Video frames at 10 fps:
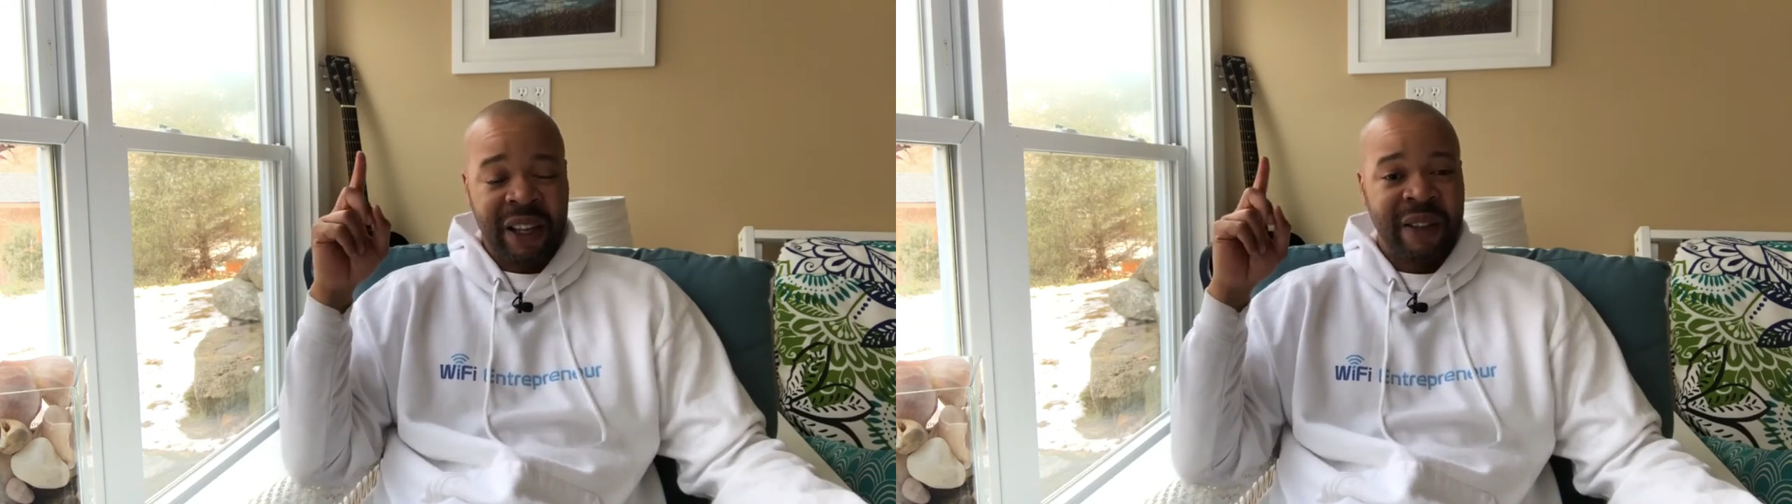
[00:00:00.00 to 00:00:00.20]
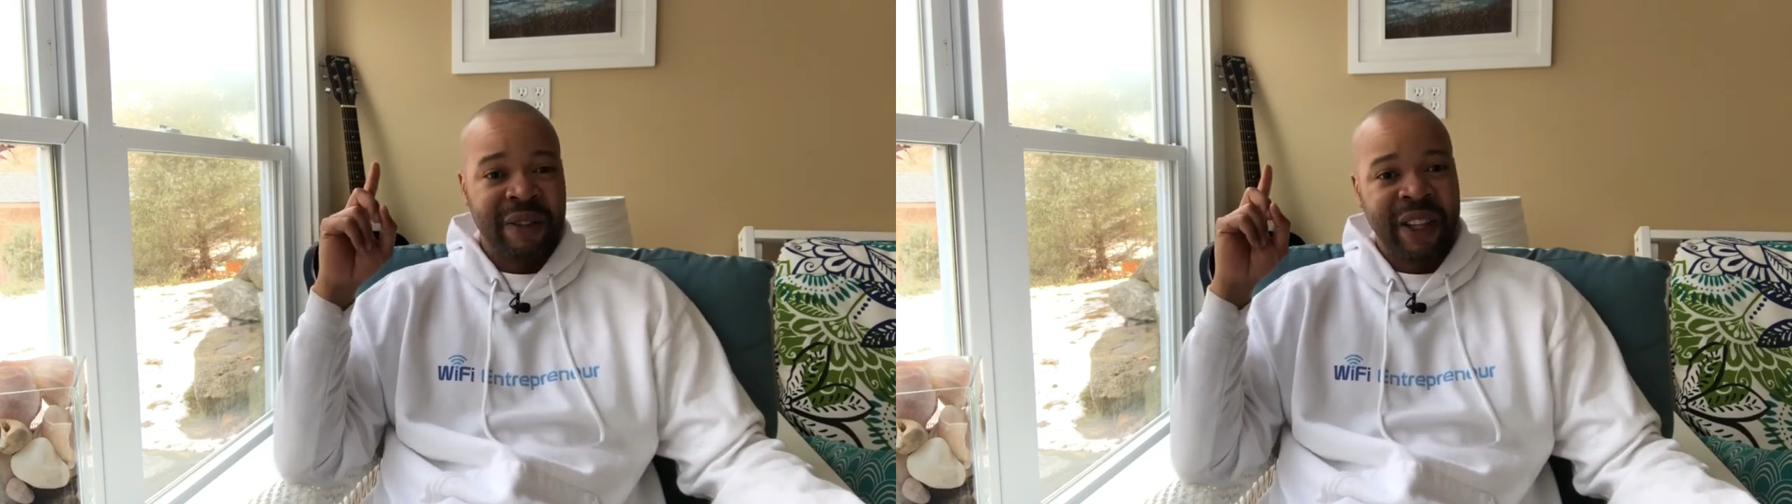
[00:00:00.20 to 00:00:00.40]

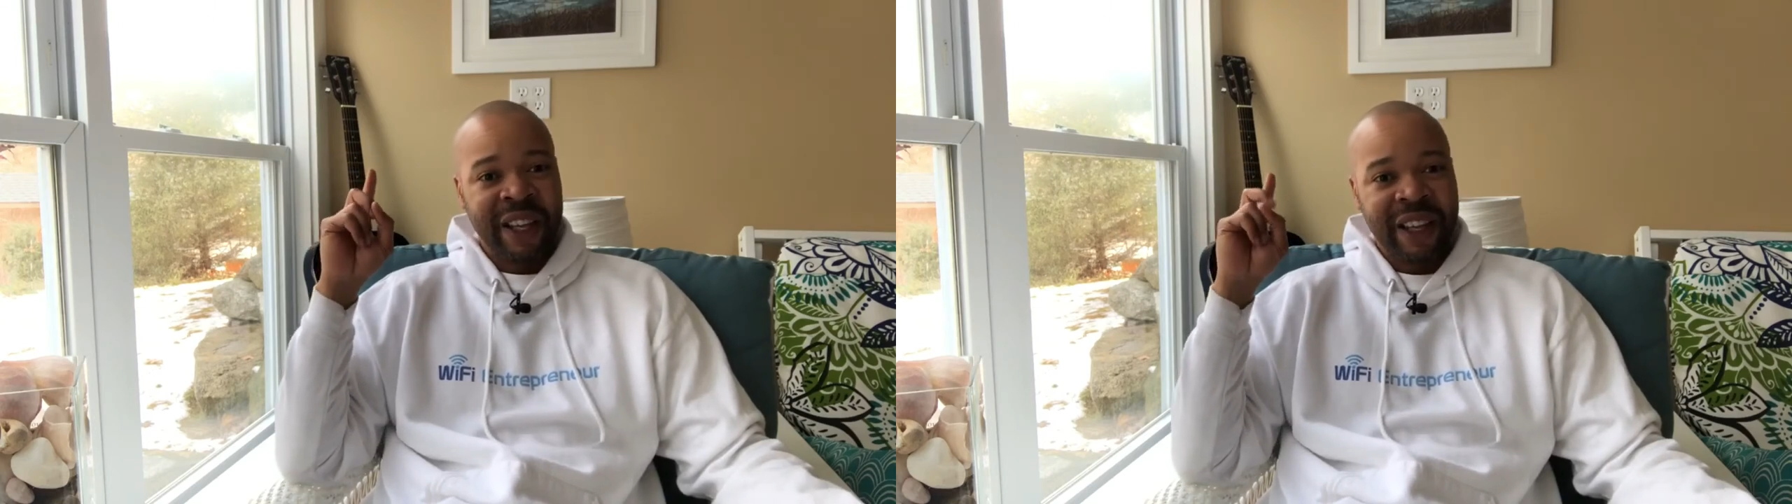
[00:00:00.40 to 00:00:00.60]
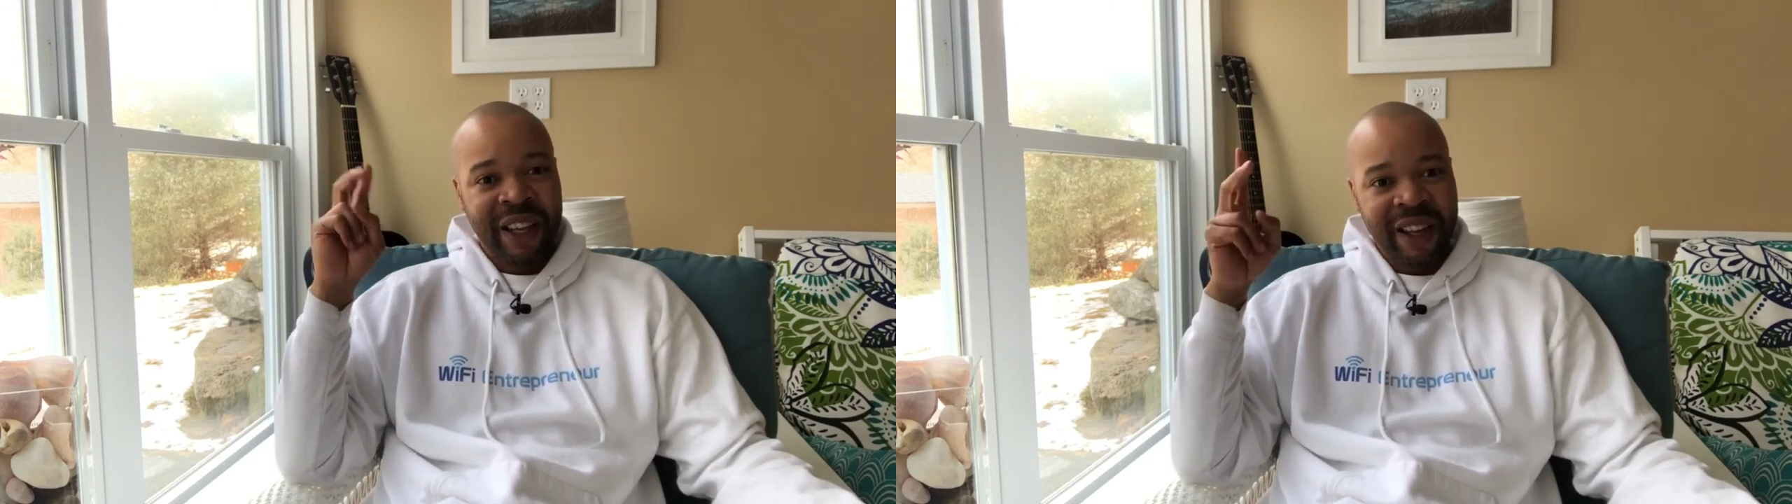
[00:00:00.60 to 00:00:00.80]
If
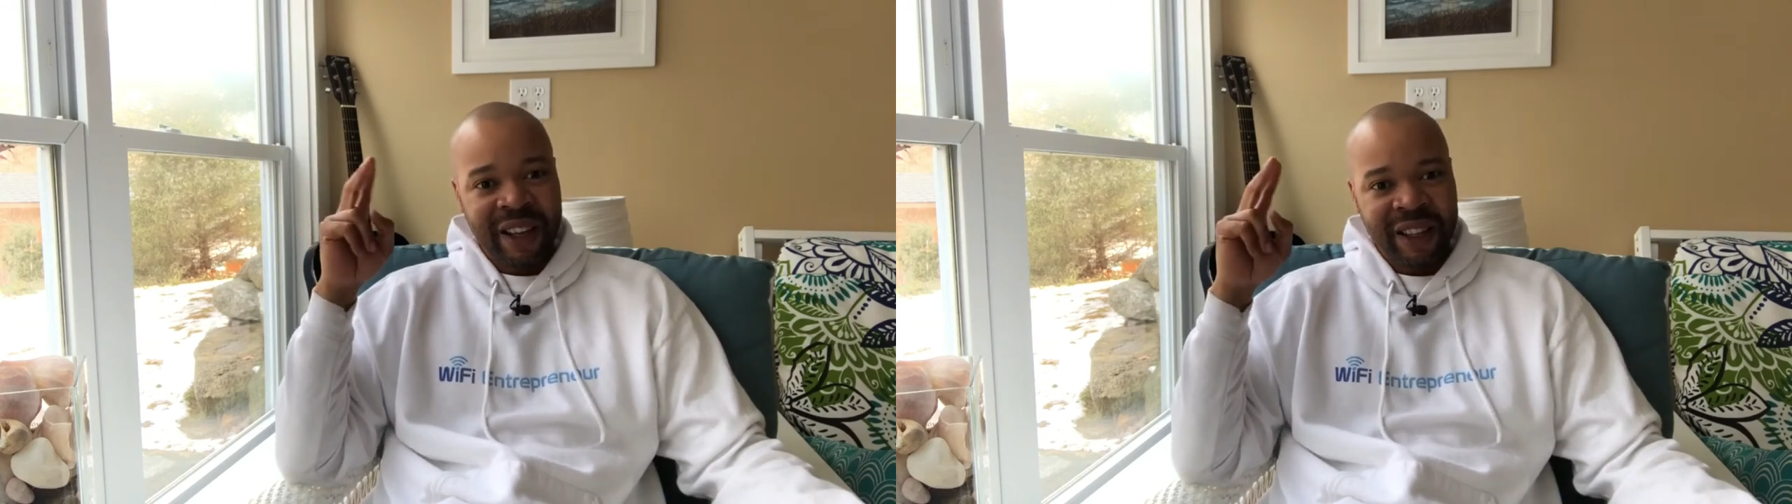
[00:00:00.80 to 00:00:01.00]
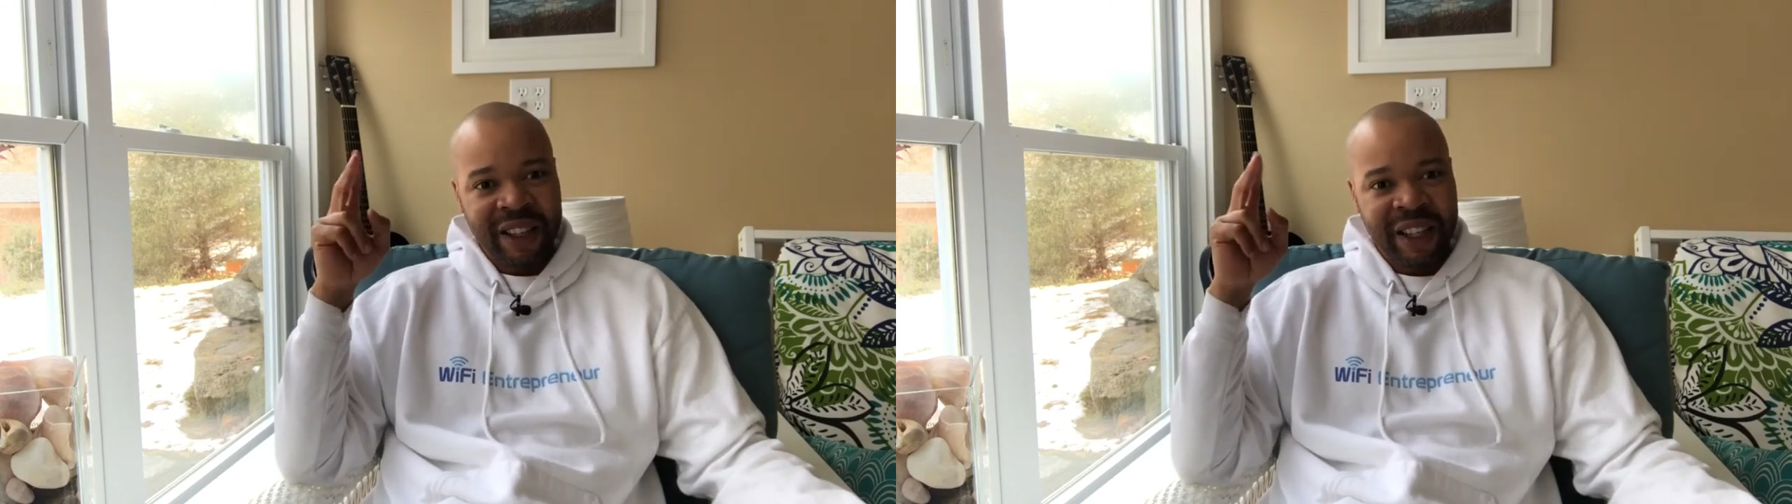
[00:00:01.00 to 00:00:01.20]
they
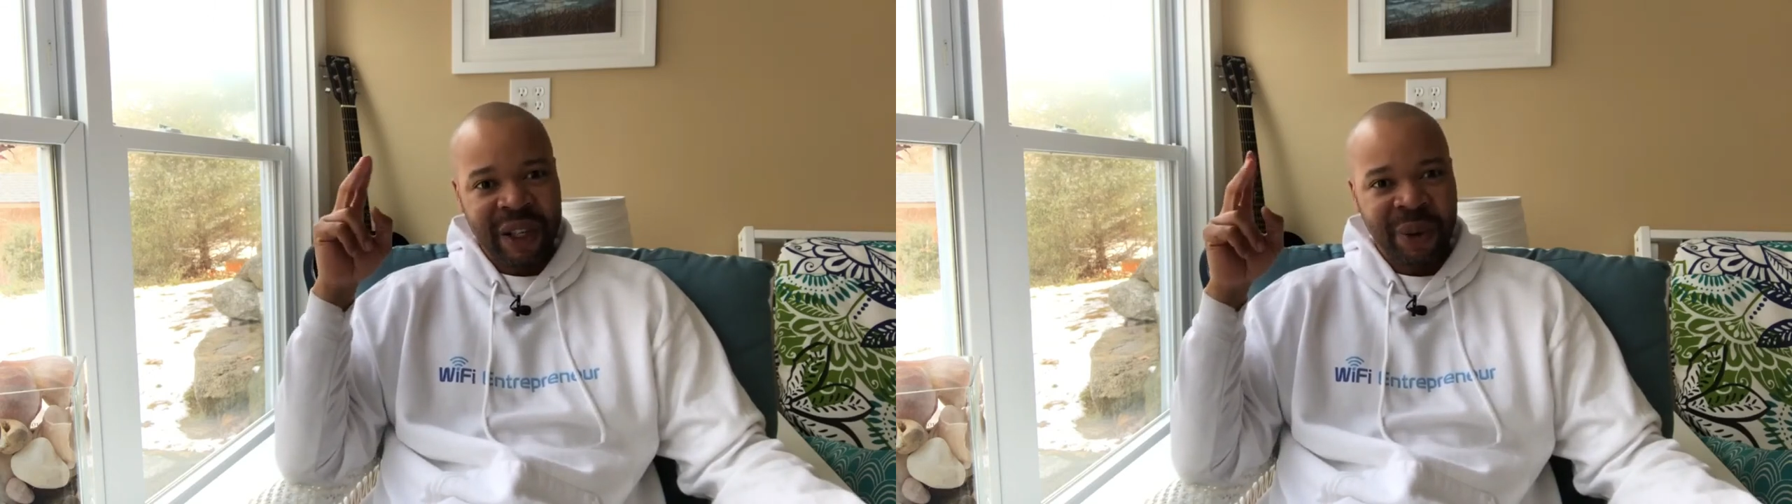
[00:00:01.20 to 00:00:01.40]
can kick